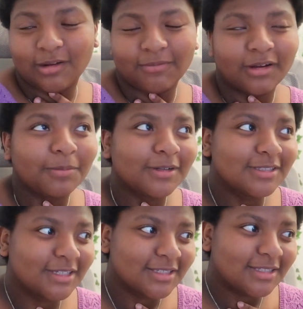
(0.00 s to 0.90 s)
I'm very
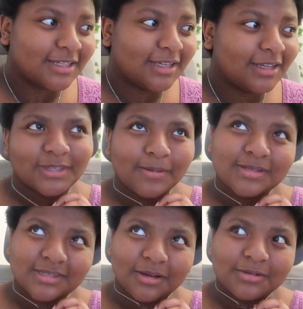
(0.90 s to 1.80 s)
persistent, so much
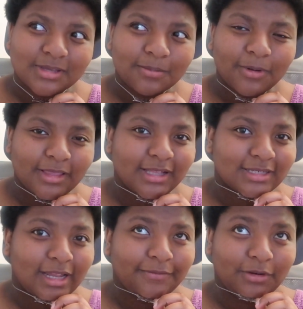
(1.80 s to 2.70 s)
so to the point that's
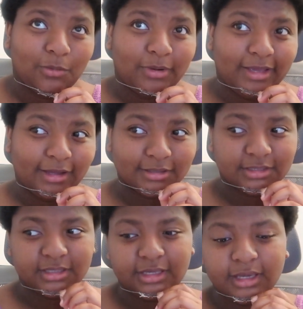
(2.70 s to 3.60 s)
kind of annoying
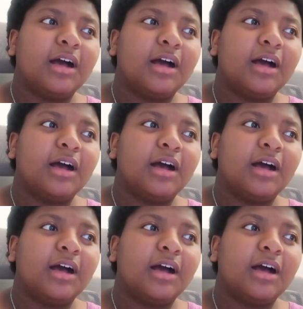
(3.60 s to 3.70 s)
actually.